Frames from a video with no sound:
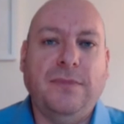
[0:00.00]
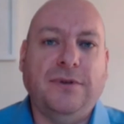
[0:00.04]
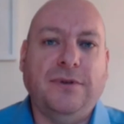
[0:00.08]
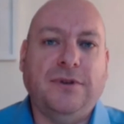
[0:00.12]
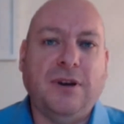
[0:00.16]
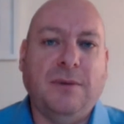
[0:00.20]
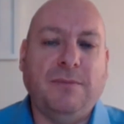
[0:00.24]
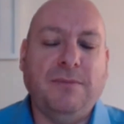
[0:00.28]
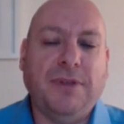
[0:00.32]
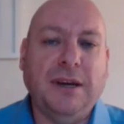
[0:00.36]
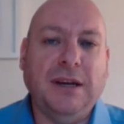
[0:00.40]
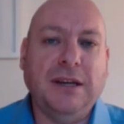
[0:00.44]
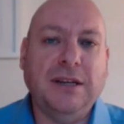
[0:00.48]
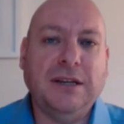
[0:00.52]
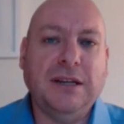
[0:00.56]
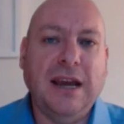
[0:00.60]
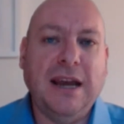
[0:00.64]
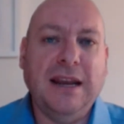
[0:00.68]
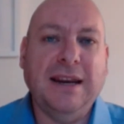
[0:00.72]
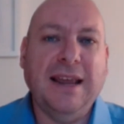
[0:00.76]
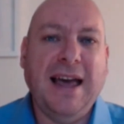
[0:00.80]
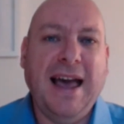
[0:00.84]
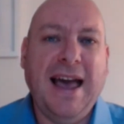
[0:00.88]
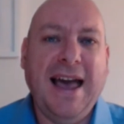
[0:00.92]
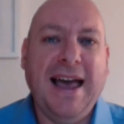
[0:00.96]
things
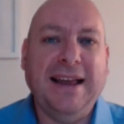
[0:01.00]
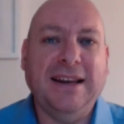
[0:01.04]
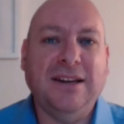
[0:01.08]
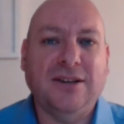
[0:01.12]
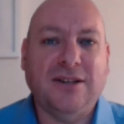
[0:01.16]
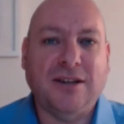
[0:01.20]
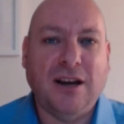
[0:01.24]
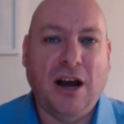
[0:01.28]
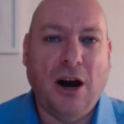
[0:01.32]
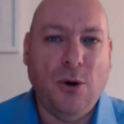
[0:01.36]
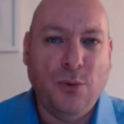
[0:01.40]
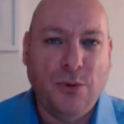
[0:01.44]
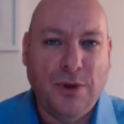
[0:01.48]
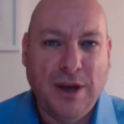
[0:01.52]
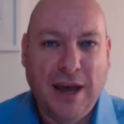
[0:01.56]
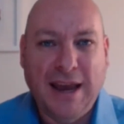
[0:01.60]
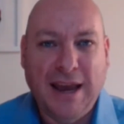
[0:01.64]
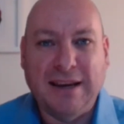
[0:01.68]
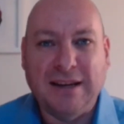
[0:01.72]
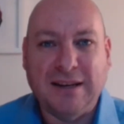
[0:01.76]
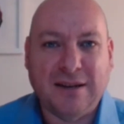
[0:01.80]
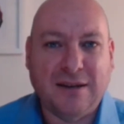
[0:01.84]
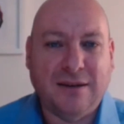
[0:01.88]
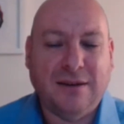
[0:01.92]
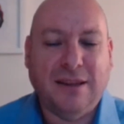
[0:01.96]
in, and so
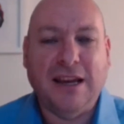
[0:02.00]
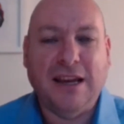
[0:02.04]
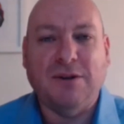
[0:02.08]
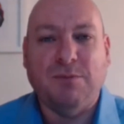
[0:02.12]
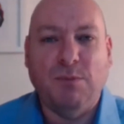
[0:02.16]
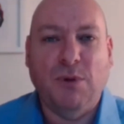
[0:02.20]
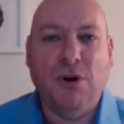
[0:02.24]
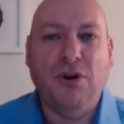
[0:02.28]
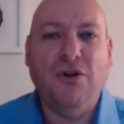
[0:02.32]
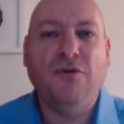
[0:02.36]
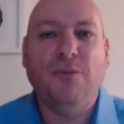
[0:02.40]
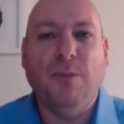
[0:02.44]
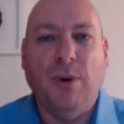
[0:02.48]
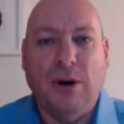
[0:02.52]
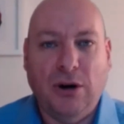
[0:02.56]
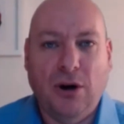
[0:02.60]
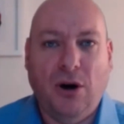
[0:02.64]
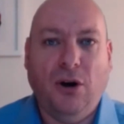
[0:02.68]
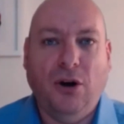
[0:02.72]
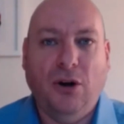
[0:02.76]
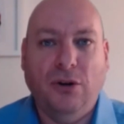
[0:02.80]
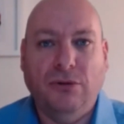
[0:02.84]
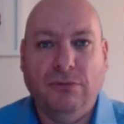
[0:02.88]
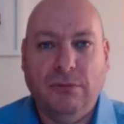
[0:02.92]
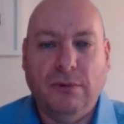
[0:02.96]
there's movement
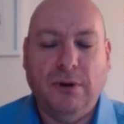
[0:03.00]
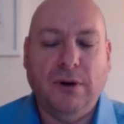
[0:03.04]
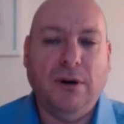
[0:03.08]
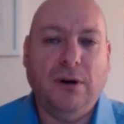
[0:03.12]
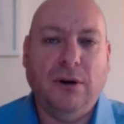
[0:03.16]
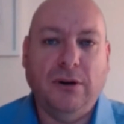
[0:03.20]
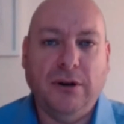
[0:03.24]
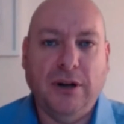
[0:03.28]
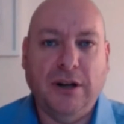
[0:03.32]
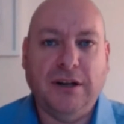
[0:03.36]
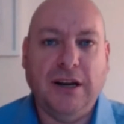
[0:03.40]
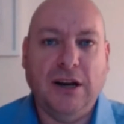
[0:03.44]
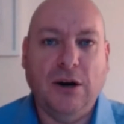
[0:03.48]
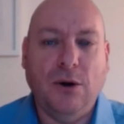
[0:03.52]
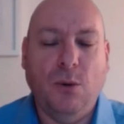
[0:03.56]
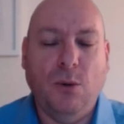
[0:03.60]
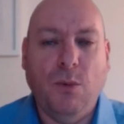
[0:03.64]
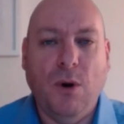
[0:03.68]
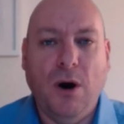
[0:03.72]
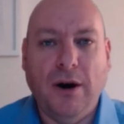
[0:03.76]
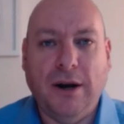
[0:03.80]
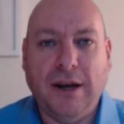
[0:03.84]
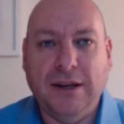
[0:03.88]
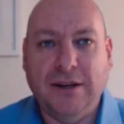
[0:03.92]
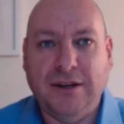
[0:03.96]
on a deal
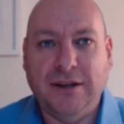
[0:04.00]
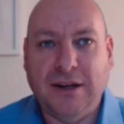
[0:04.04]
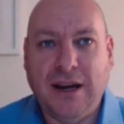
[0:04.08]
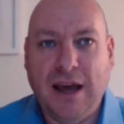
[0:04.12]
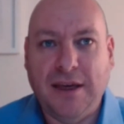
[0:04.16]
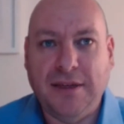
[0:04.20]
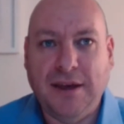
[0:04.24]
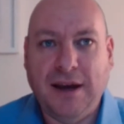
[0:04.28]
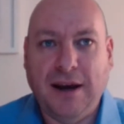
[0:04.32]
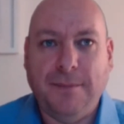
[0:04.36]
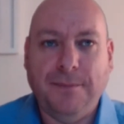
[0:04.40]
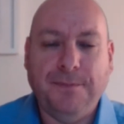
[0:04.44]
working together.